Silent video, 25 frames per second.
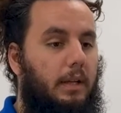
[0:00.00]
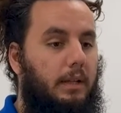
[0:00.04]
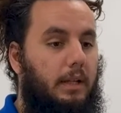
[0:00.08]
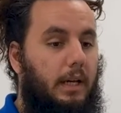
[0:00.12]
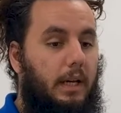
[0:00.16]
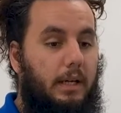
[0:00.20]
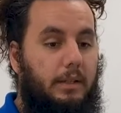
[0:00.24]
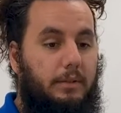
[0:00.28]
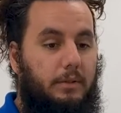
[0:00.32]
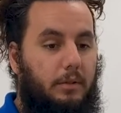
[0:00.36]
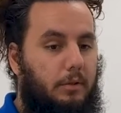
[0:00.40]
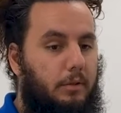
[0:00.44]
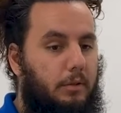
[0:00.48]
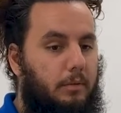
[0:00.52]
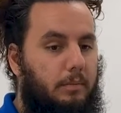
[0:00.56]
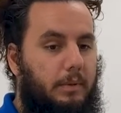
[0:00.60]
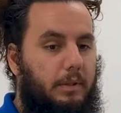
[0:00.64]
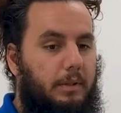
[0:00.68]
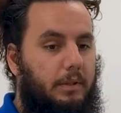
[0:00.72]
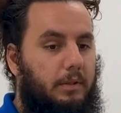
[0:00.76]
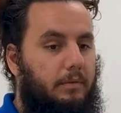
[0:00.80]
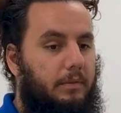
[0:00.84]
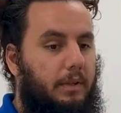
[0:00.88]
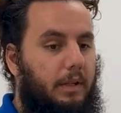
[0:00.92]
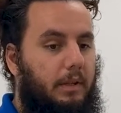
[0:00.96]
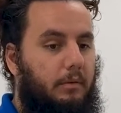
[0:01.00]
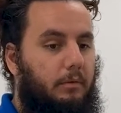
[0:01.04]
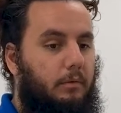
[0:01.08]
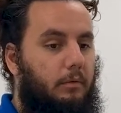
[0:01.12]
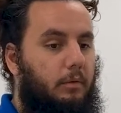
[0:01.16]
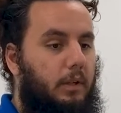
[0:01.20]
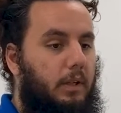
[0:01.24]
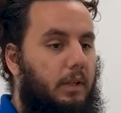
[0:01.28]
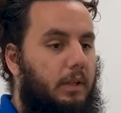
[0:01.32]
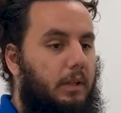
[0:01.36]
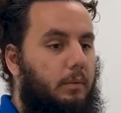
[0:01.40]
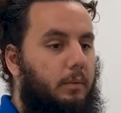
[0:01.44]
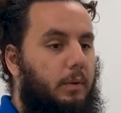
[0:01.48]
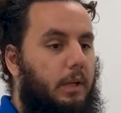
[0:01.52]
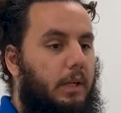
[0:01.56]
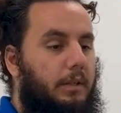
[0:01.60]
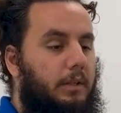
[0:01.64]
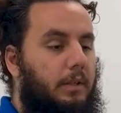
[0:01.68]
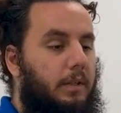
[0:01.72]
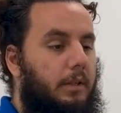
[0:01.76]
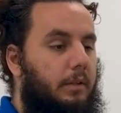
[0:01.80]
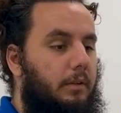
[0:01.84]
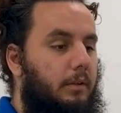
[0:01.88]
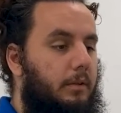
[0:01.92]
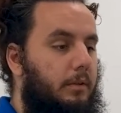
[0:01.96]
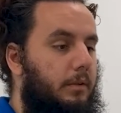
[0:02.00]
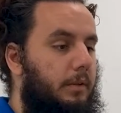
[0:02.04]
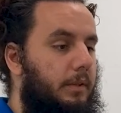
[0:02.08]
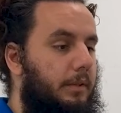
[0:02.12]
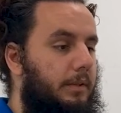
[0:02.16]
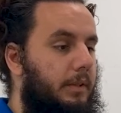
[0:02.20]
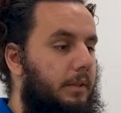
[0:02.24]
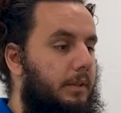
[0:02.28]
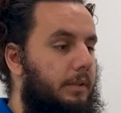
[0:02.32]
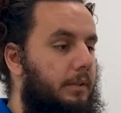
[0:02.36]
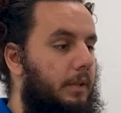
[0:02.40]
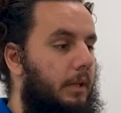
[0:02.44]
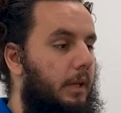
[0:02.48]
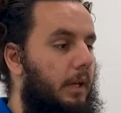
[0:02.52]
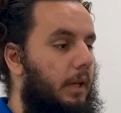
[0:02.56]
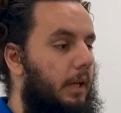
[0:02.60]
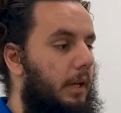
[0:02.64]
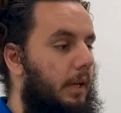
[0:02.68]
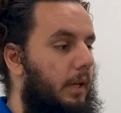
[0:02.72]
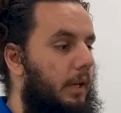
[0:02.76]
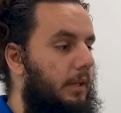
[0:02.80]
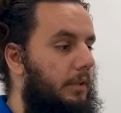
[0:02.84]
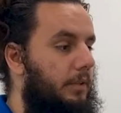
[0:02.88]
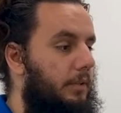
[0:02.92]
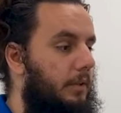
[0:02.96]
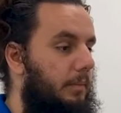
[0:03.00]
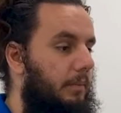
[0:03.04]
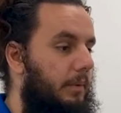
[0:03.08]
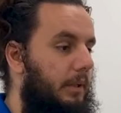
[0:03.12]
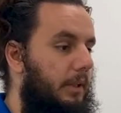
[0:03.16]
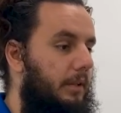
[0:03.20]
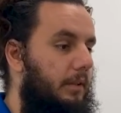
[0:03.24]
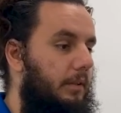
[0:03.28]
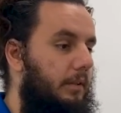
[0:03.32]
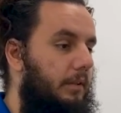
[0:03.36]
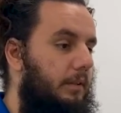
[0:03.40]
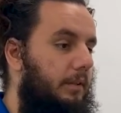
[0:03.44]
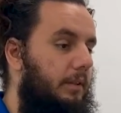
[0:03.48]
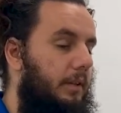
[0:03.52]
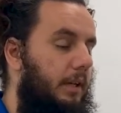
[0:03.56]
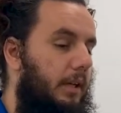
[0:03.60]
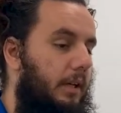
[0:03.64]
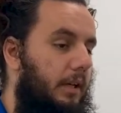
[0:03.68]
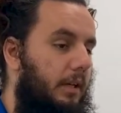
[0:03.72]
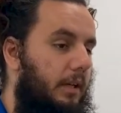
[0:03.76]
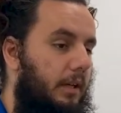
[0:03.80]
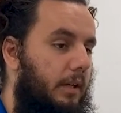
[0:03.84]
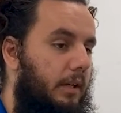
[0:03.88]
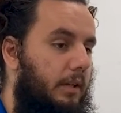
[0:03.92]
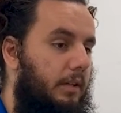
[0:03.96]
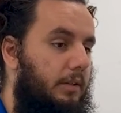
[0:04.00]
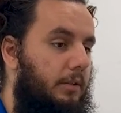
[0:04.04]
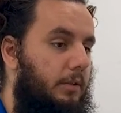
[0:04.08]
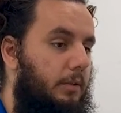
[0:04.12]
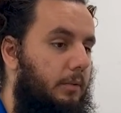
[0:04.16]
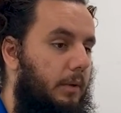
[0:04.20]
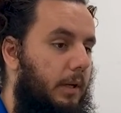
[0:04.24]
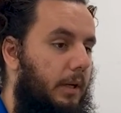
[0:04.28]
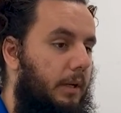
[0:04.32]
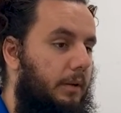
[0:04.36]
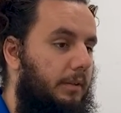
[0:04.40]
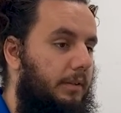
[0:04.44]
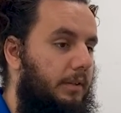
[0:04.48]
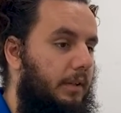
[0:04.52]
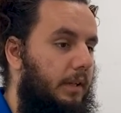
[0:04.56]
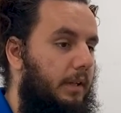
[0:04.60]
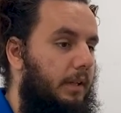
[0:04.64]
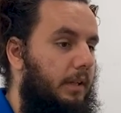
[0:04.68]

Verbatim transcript: that has a whole bunch of like really well done courses. So I'm going to take 2 hours